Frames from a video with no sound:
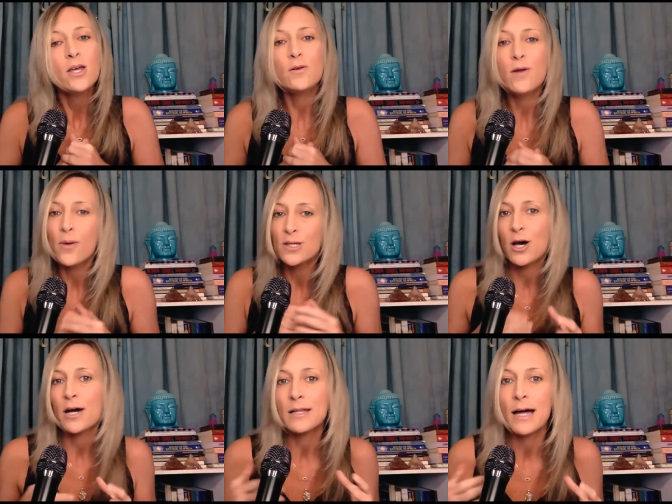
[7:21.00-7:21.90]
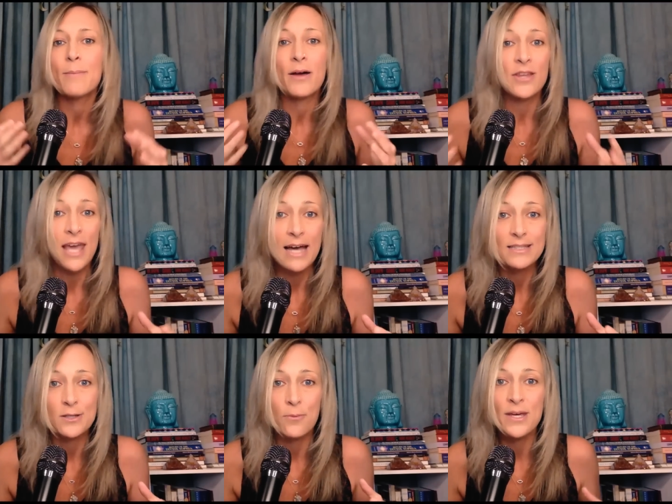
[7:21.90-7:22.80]
you know we talk a lot about the
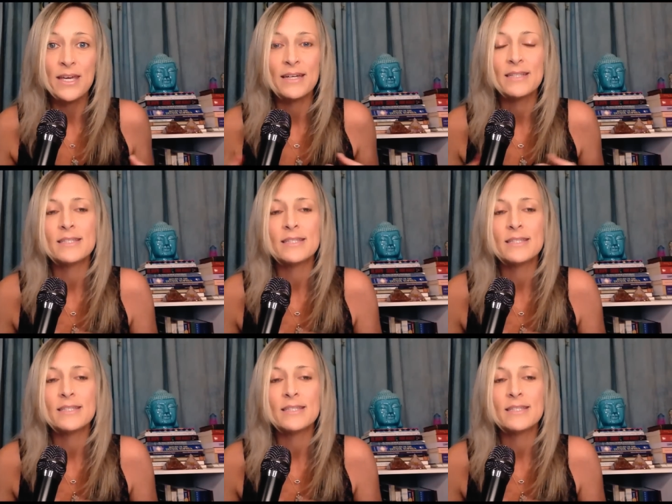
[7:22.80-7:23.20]
Cassiopeians,